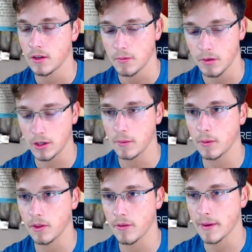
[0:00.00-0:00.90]
probably going to
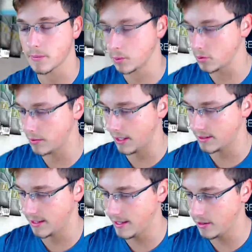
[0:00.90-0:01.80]
be one of the best pulls we get
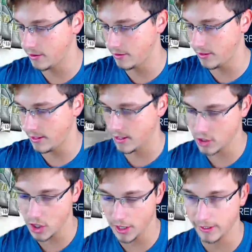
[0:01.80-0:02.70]
today other than the uh,
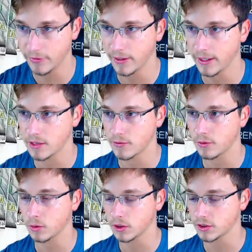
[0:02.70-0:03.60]
Shining Phoenix
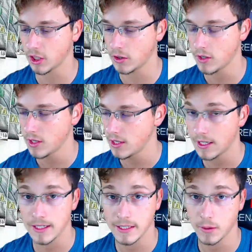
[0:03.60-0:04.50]
Enforcer. So
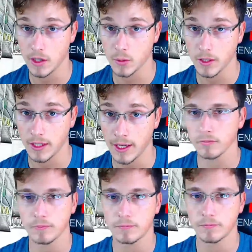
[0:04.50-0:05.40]
let's see what else we can
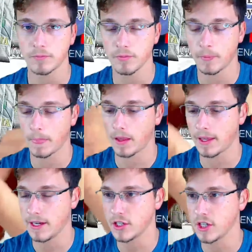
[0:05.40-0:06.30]
get.
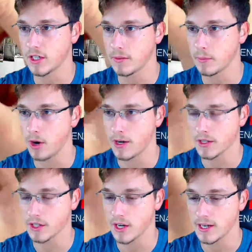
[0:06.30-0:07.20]
Okay, just turn up the
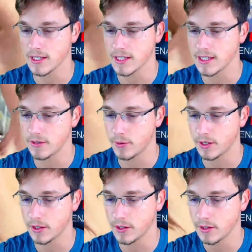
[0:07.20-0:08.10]
brightness, guys. Let's see if we
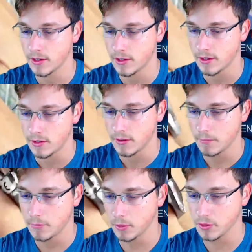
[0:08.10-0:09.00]

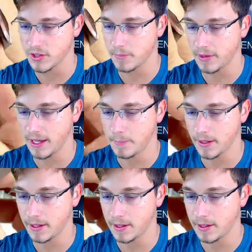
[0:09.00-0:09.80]
can pull something epic.